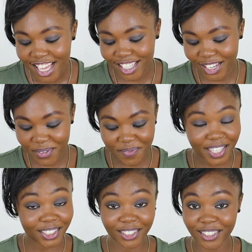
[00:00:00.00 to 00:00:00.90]
So
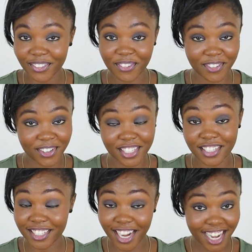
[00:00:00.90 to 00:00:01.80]
make sure to, of
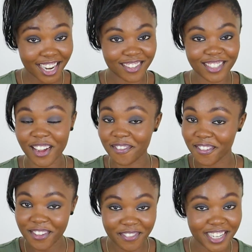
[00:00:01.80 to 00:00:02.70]
course, try out a
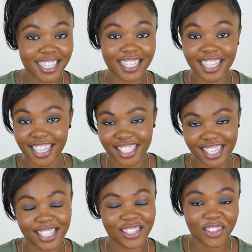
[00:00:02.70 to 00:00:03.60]
few Retell
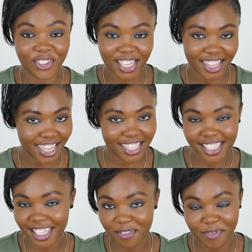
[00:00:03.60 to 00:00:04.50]
lectures using that
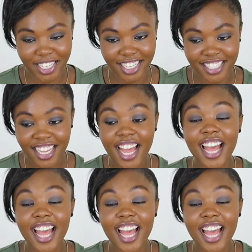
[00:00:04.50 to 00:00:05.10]
template.